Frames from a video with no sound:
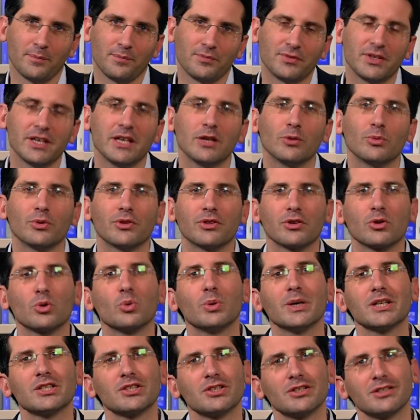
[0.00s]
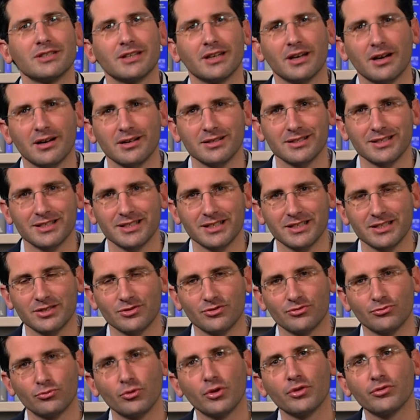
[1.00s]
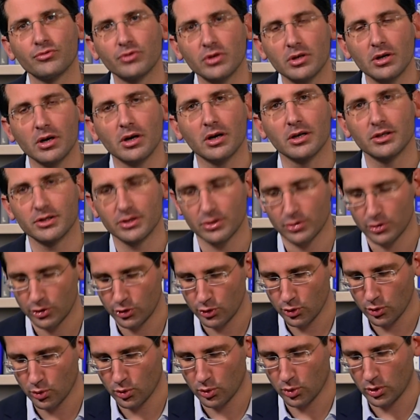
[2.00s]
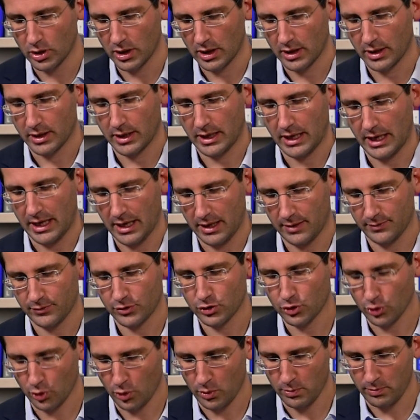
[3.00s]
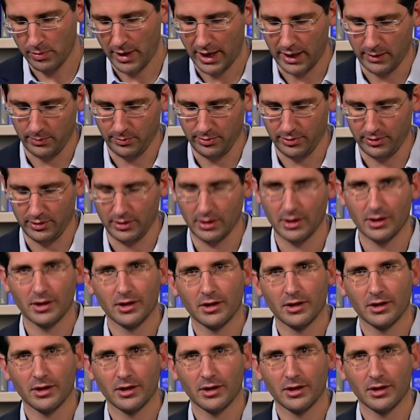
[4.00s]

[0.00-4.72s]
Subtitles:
deal with the questions and answers with regards to your term paper.